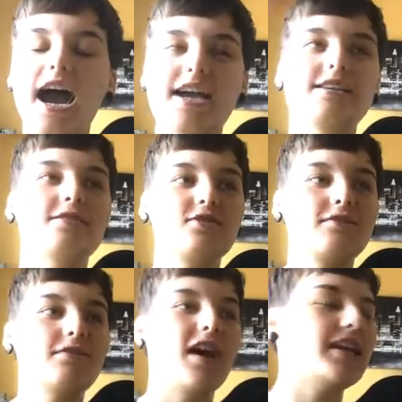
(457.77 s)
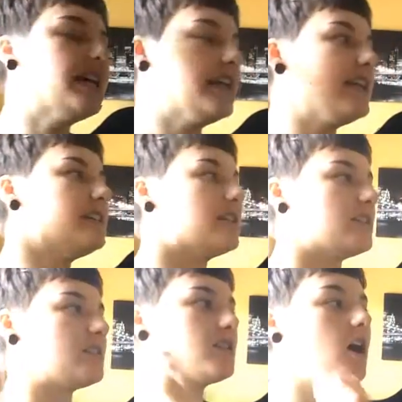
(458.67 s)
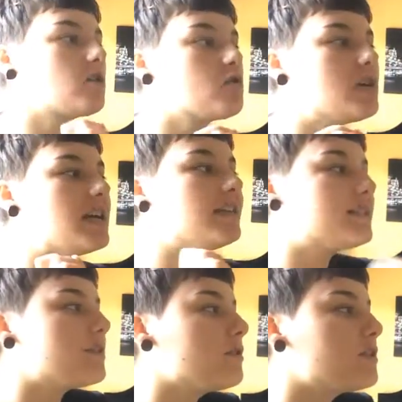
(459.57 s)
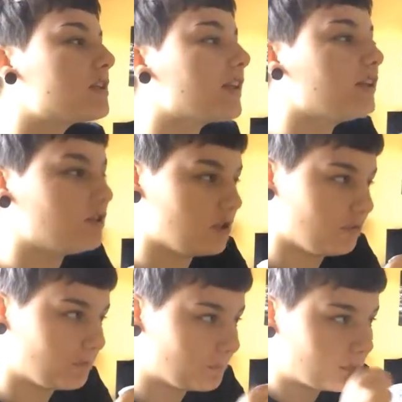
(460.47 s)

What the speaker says: I initially thought he's a stalkery serial killer dude.